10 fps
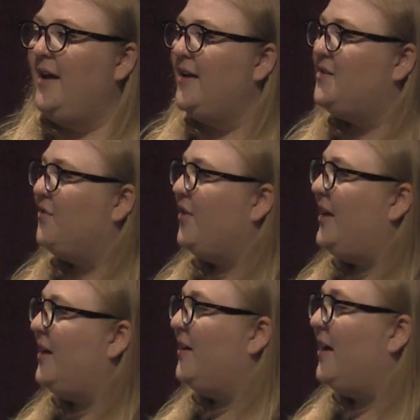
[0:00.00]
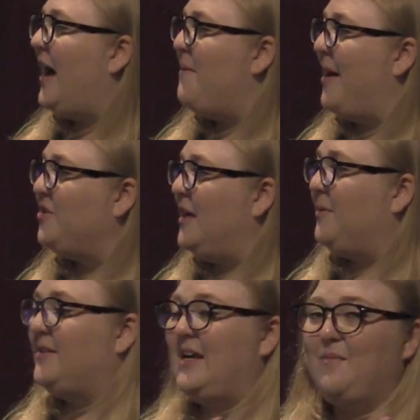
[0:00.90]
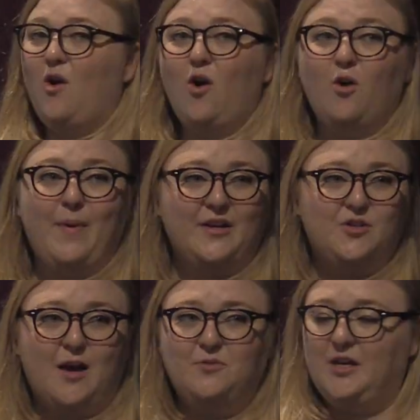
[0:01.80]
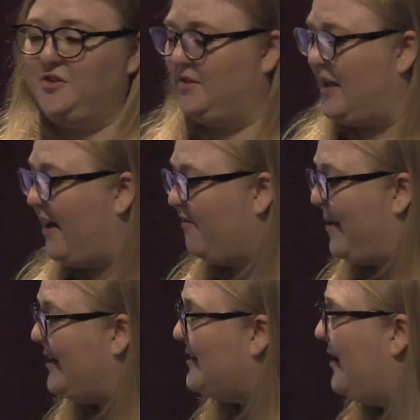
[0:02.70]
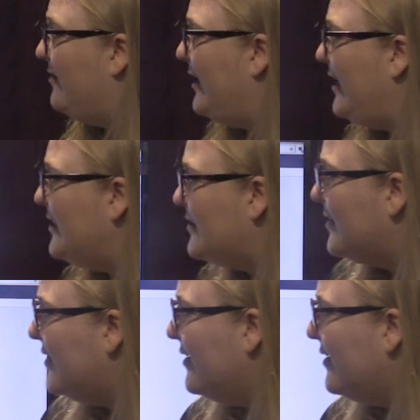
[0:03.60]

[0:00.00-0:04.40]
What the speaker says: And so for here, I'm actually able to segment all by job changes of my saved leads.